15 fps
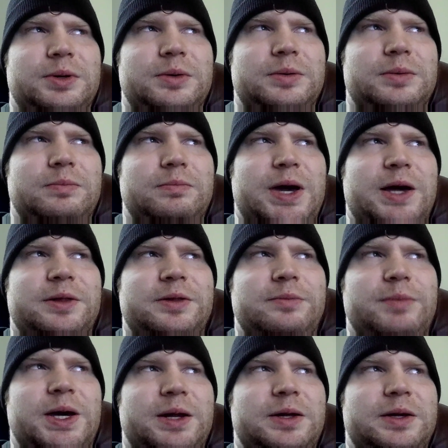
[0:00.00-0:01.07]

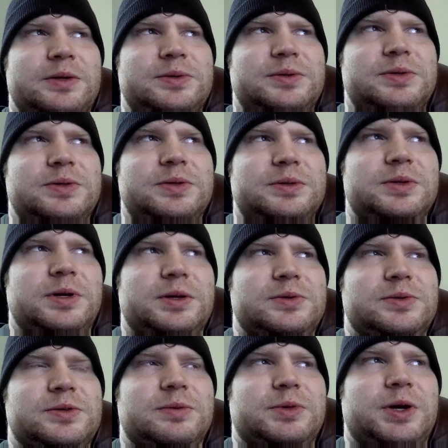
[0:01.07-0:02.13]
mathematics, and
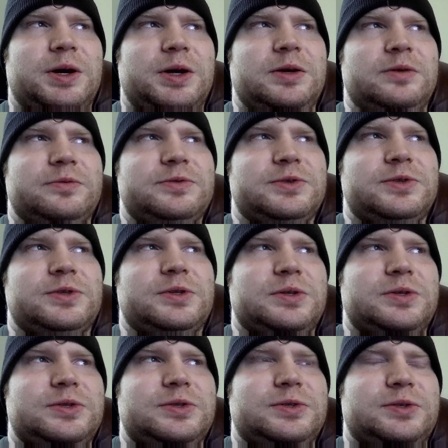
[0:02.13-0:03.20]
some kind of
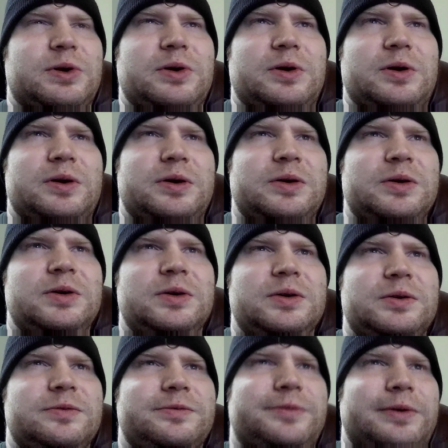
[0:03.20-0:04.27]
star,
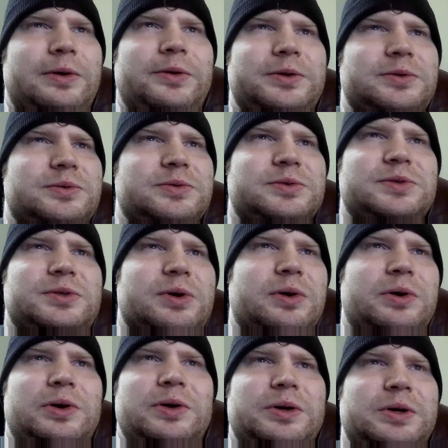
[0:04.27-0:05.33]
fallen
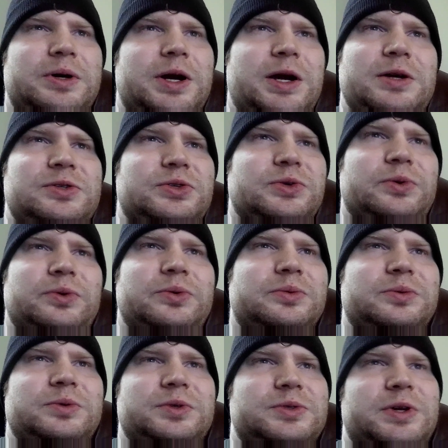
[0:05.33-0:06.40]
star angel.
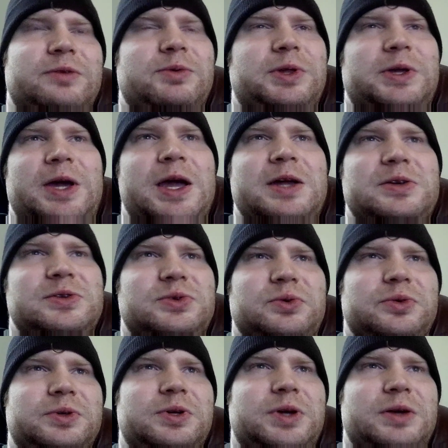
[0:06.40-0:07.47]
It's not really an angel.
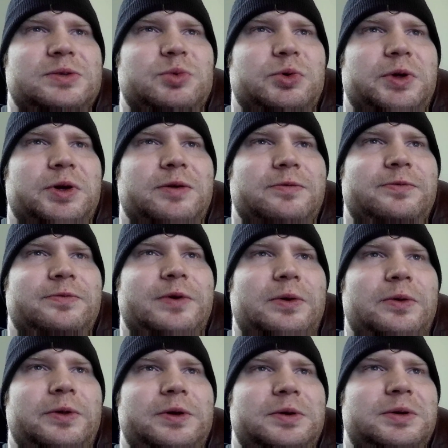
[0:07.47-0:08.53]
It gets more like a
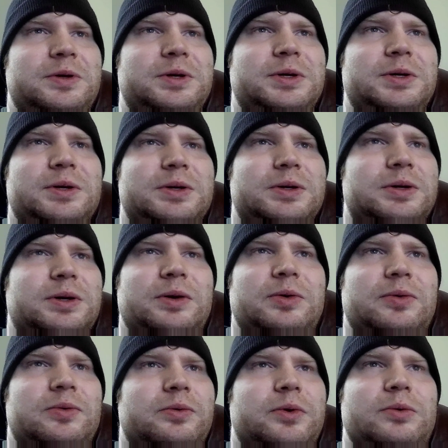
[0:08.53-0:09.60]
fallen
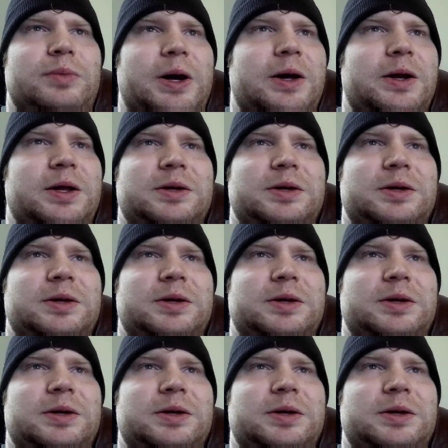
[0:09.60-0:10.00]
robotic